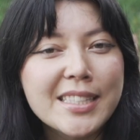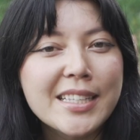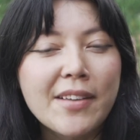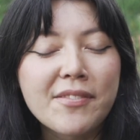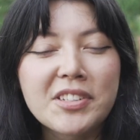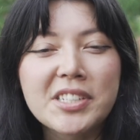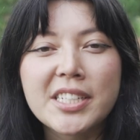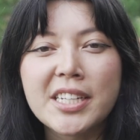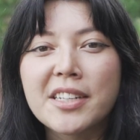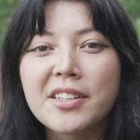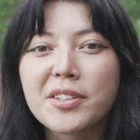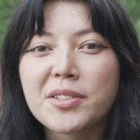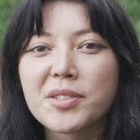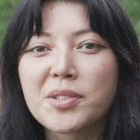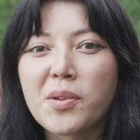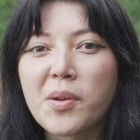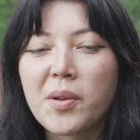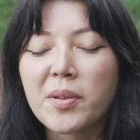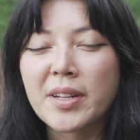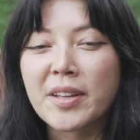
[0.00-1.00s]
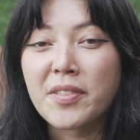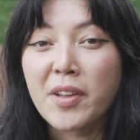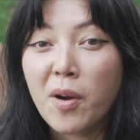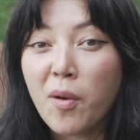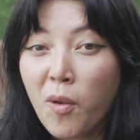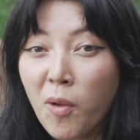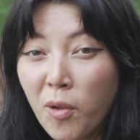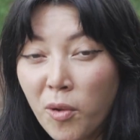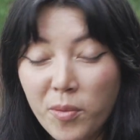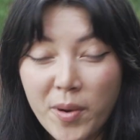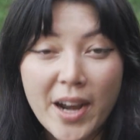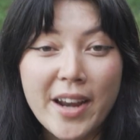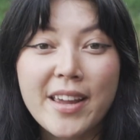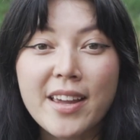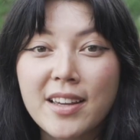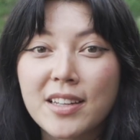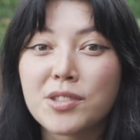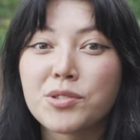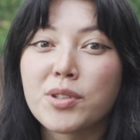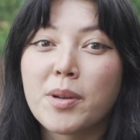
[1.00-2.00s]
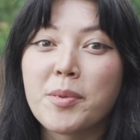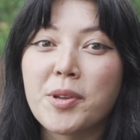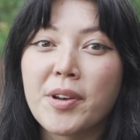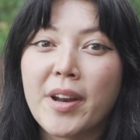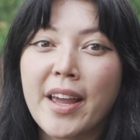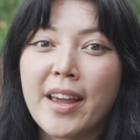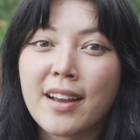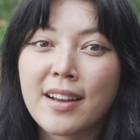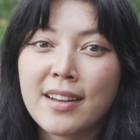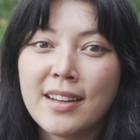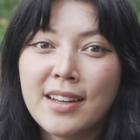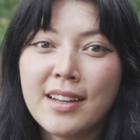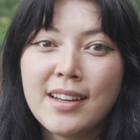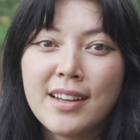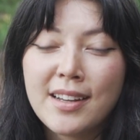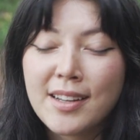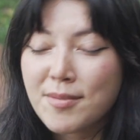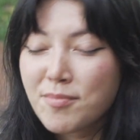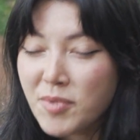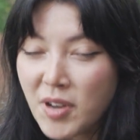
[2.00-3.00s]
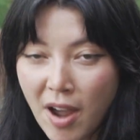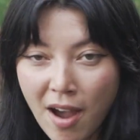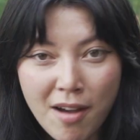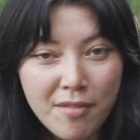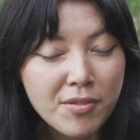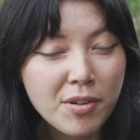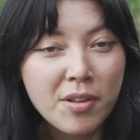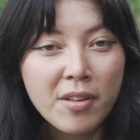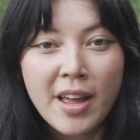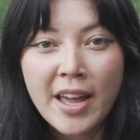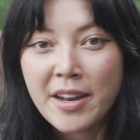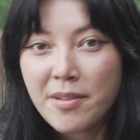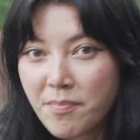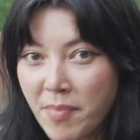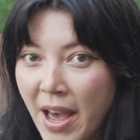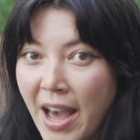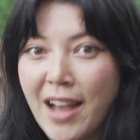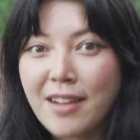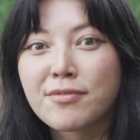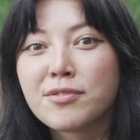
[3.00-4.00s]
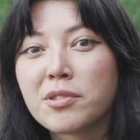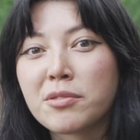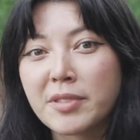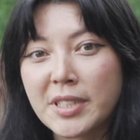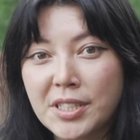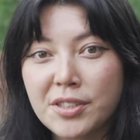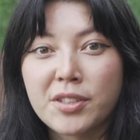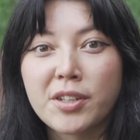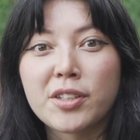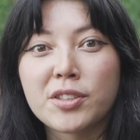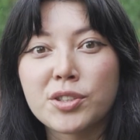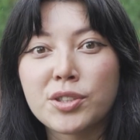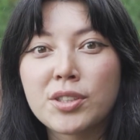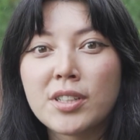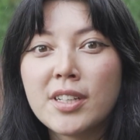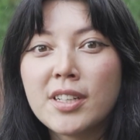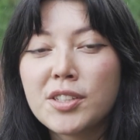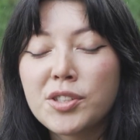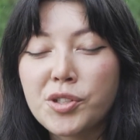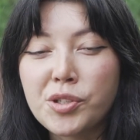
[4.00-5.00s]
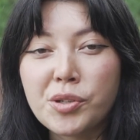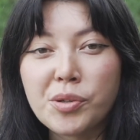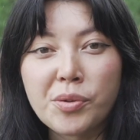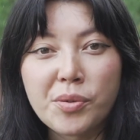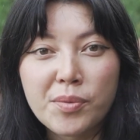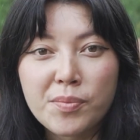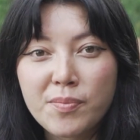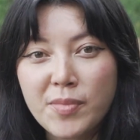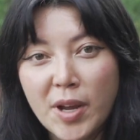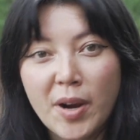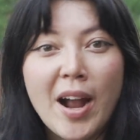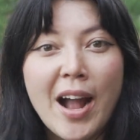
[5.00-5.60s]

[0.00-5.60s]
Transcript: 17 years old, and they're already contributing novel and impactful research to their